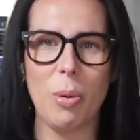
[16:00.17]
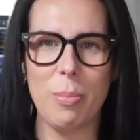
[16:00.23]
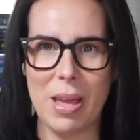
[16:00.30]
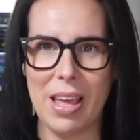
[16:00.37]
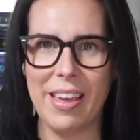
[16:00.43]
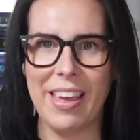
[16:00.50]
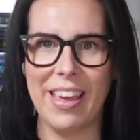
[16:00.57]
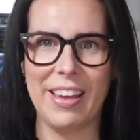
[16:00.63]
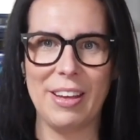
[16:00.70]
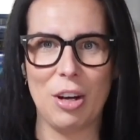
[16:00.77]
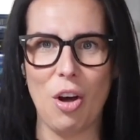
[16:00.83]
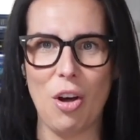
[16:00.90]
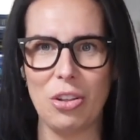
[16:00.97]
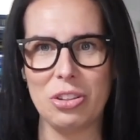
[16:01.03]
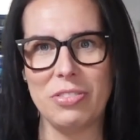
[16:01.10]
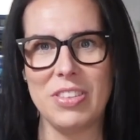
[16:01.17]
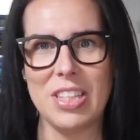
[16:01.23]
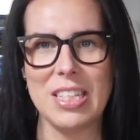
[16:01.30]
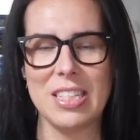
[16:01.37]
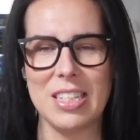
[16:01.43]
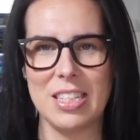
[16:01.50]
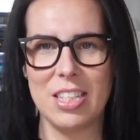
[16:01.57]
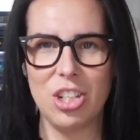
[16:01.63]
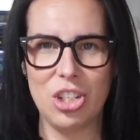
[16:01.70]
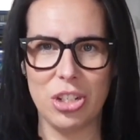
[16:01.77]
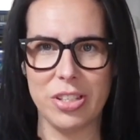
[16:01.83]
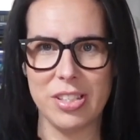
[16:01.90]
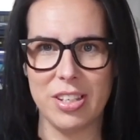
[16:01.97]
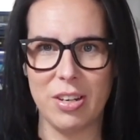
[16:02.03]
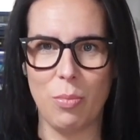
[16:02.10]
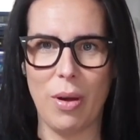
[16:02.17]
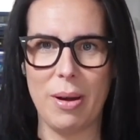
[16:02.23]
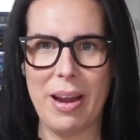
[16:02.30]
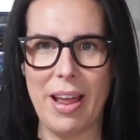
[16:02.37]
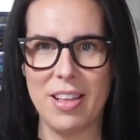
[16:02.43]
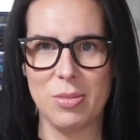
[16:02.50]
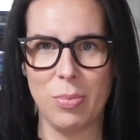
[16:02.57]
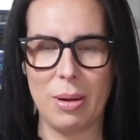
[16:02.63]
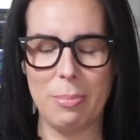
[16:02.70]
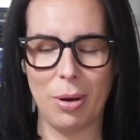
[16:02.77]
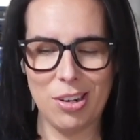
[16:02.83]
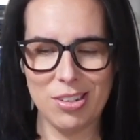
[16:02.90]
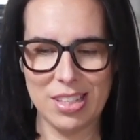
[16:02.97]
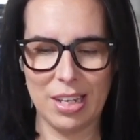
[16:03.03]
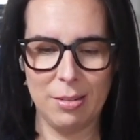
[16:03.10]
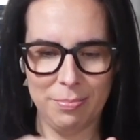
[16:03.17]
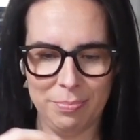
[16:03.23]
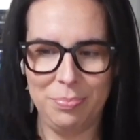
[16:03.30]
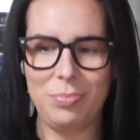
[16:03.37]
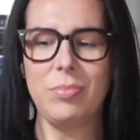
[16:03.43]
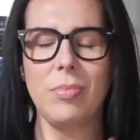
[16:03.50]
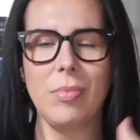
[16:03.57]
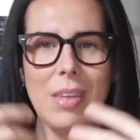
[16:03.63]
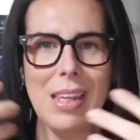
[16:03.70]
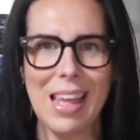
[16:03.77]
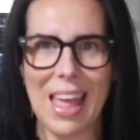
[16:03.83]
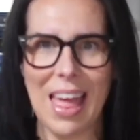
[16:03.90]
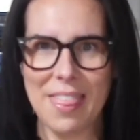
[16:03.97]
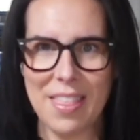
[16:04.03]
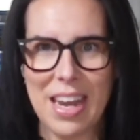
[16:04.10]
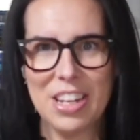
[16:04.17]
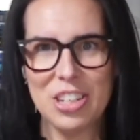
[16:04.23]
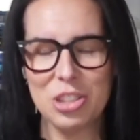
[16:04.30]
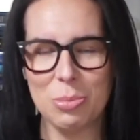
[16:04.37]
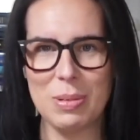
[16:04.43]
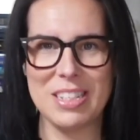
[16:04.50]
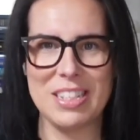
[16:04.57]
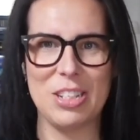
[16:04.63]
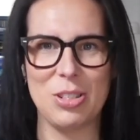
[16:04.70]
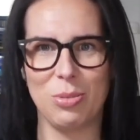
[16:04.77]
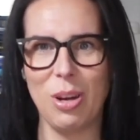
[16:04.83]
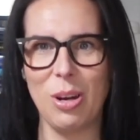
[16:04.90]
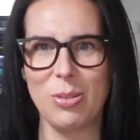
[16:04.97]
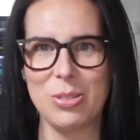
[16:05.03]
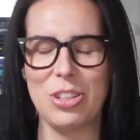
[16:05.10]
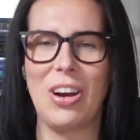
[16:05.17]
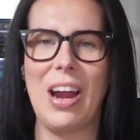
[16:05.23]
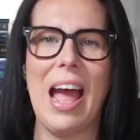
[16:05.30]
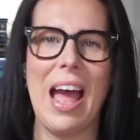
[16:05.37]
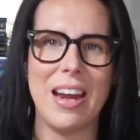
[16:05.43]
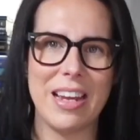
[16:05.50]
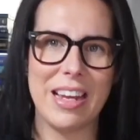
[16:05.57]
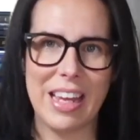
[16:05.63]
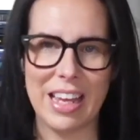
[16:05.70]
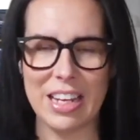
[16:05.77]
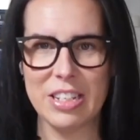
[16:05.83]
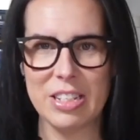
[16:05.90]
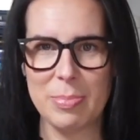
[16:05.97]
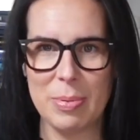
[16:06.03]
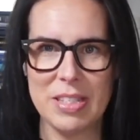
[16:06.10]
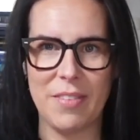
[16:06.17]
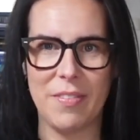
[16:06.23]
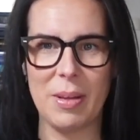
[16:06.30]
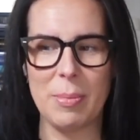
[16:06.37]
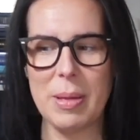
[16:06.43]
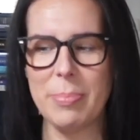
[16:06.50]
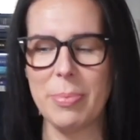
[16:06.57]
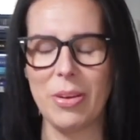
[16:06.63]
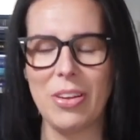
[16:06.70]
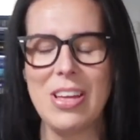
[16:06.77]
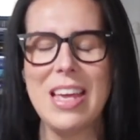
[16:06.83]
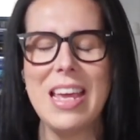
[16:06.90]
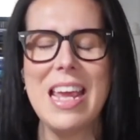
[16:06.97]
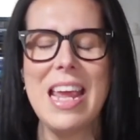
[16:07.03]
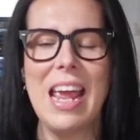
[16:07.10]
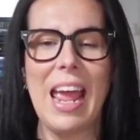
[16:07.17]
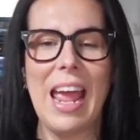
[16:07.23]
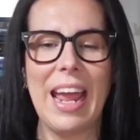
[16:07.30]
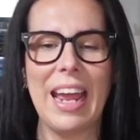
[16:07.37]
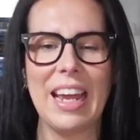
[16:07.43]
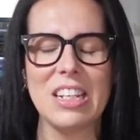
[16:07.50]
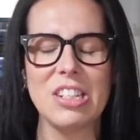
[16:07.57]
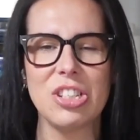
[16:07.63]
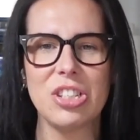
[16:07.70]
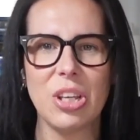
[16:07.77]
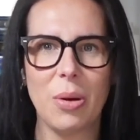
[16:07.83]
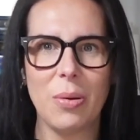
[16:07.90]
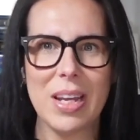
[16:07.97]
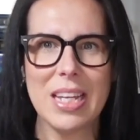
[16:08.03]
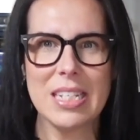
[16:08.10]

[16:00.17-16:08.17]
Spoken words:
making all of these decisions as one person. And then as your business grows, you're adding in specific people. So it